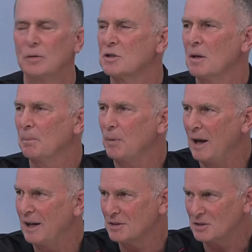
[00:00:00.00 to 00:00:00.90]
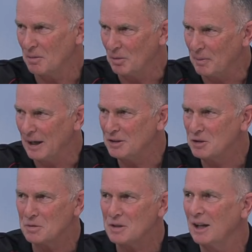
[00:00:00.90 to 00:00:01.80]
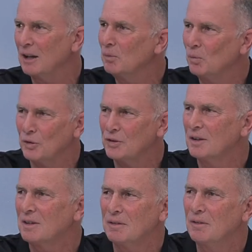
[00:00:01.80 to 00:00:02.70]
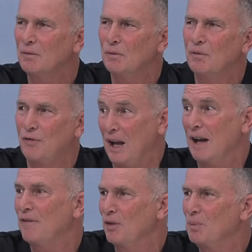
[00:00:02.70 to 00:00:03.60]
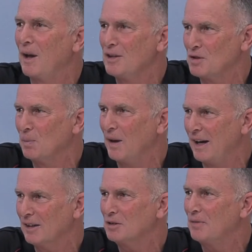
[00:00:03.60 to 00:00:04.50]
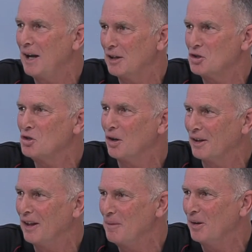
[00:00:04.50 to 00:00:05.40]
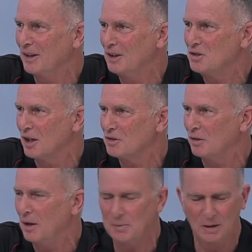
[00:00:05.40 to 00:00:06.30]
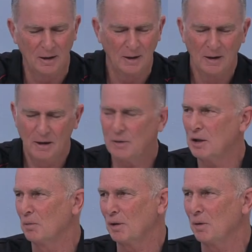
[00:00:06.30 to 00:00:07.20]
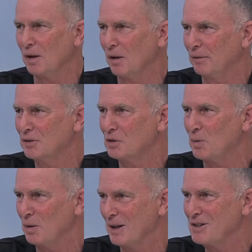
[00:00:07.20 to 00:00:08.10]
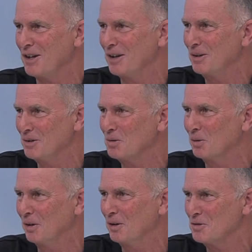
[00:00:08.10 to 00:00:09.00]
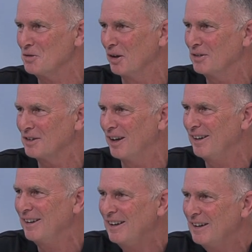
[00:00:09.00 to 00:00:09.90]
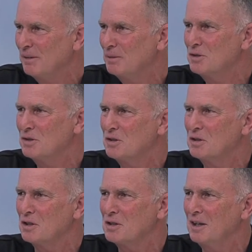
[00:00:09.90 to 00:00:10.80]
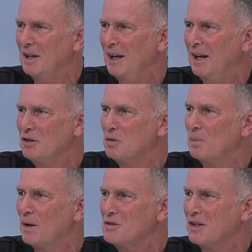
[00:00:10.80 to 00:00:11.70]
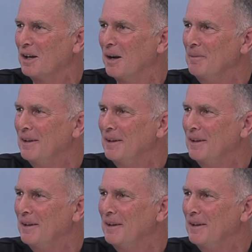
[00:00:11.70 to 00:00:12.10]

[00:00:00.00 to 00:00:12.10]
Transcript: that some players and some of the managers were saying that wasn't fair for the players to play in it because if they had a shocker they might get judged on that, but I reckon the recruiting officers pretty much know who's good and who's not. So was just how'd you approach the game?